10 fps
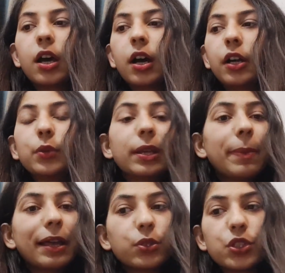to kill
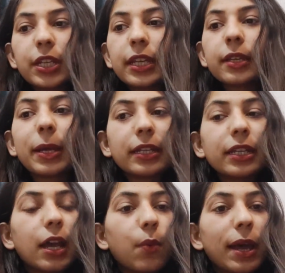pathogenic
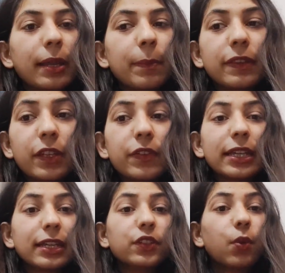bacteria while preserving
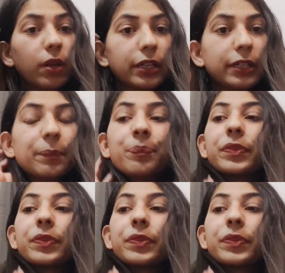its quality.